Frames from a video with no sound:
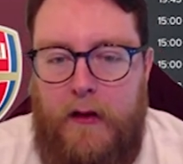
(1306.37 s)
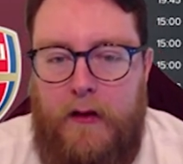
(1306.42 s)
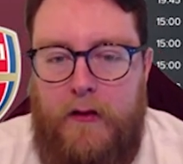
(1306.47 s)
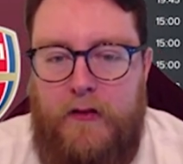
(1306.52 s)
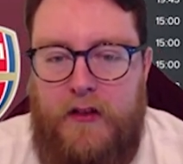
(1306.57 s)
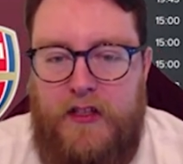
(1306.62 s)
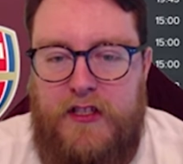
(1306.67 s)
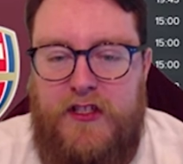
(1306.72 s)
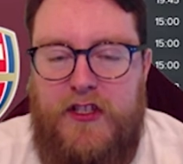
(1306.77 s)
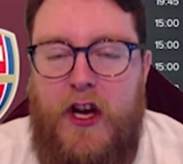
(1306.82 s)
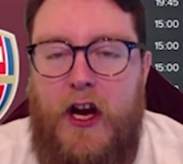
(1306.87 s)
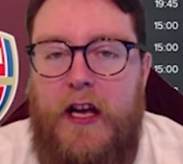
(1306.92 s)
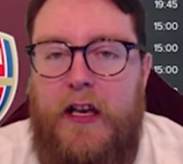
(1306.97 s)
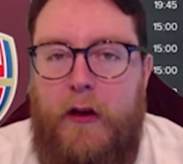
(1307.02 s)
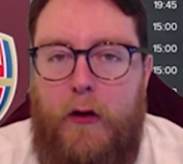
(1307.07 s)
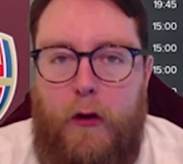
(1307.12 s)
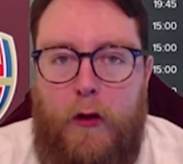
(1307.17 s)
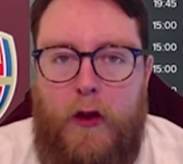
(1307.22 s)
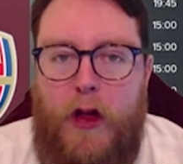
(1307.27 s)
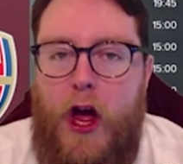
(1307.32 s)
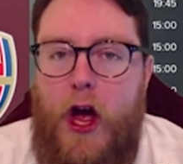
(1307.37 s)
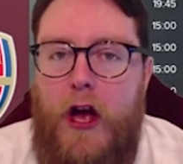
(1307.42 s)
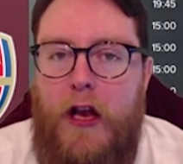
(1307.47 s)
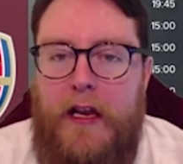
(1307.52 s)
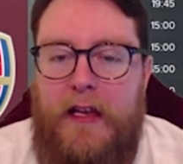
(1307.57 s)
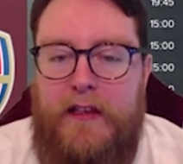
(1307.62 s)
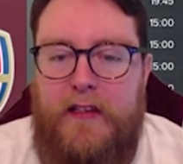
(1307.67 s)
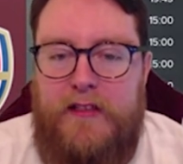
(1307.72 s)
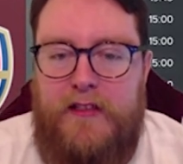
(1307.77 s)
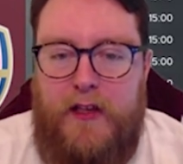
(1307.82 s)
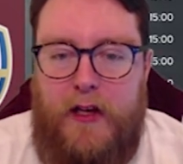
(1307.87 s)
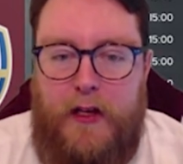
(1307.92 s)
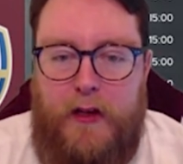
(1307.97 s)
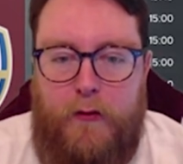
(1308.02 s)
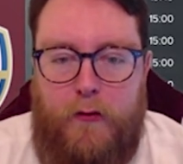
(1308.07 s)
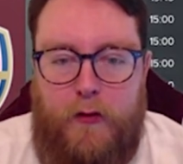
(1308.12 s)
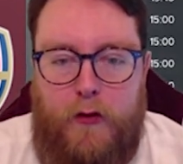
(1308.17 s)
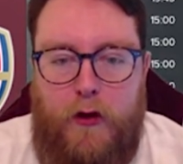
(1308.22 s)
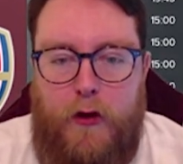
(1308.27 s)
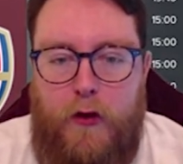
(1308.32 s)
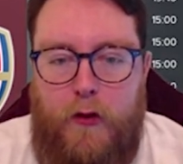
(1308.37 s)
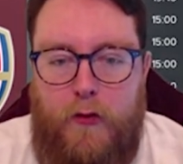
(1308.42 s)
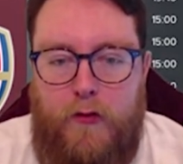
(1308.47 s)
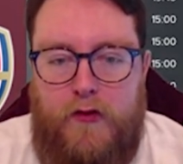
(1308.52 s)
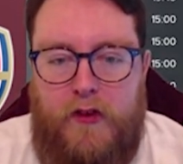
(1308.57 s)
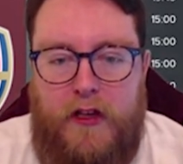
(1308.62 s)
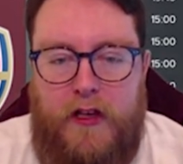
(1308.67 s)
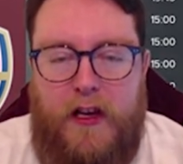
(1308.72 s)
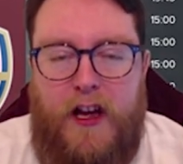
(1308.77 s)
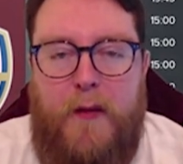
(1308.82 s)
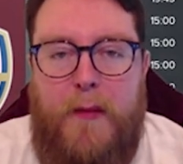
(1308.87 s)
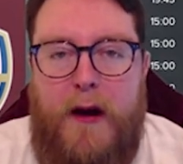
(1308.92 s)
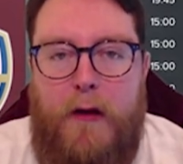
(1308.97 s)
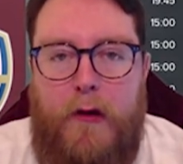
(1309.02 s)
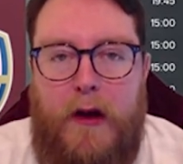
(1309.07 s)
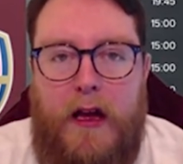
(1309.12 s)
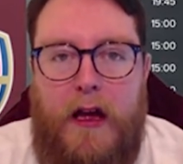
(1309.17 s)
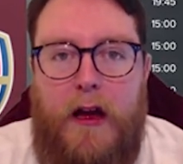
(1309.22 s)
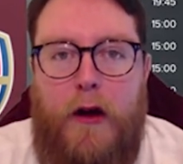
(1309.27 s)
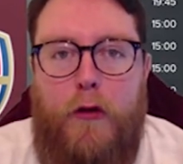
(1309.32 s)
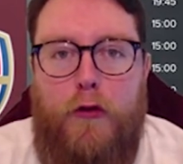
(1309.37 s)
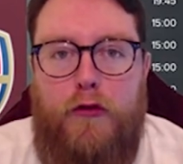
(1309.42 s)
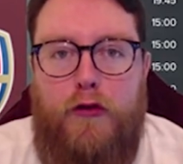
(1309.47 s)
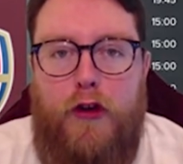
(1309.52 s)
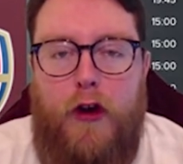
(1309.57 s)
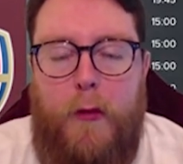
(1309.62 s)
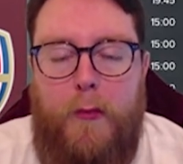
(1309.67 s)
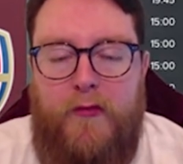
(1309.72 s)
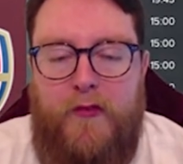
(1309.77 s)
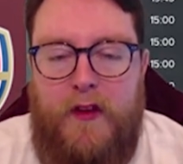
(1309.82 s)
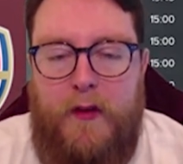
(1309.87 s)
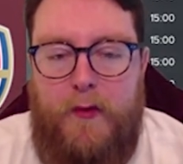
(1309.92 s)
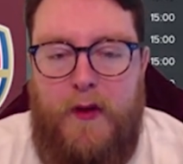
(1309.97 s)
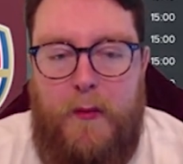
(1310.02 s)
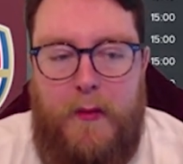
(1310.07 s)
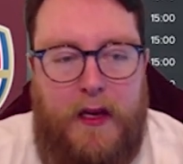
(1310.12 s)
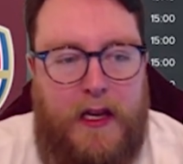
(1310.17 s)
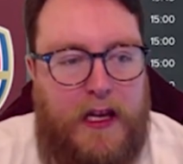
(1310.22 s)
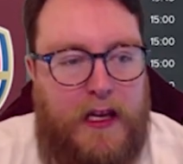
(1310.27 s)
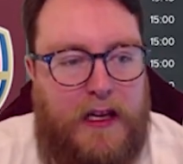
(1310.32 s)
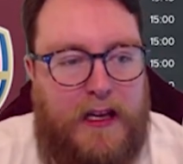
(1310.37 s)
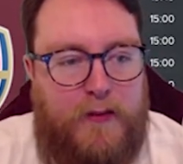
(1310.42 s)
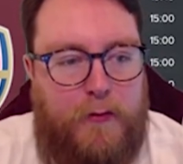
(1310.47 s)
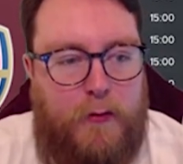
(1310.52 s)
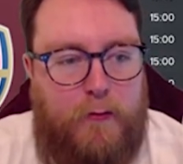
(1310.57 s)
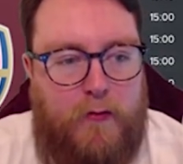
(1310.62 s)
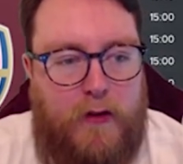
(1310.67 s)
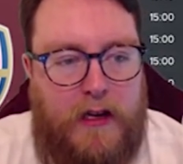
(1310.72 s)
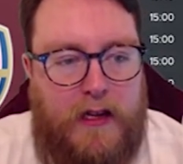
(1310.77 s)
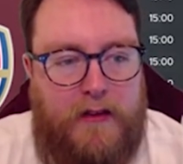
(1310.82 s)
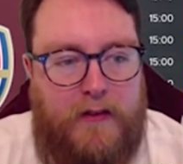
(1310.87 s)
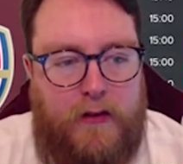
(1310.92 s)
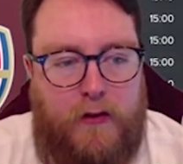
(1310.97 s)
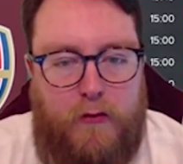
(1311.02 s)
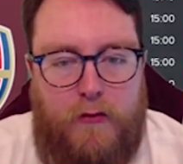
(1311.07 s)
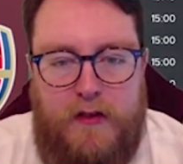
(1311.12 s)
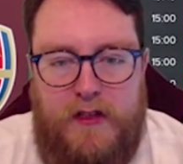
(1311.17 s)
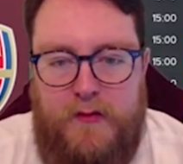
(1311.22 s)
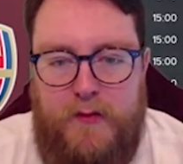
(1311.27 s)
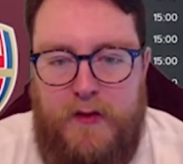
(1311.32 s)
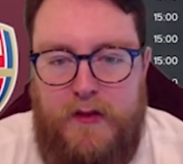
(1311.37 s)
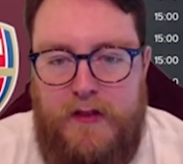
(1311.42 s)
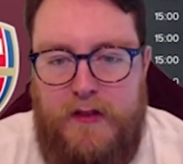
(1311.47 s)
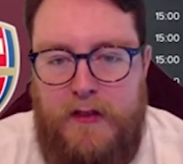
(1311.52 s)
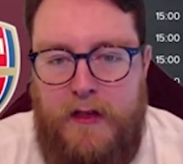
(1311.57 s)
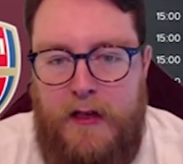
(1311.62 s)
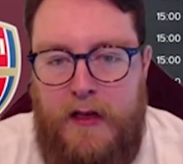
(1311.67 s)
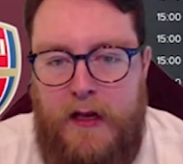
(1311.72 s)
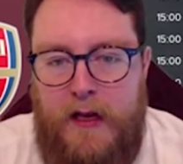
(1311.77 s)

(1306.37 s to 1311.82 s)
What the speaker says: decider, early decider on who's going to come out on top for the Premier League as we run into Christmas.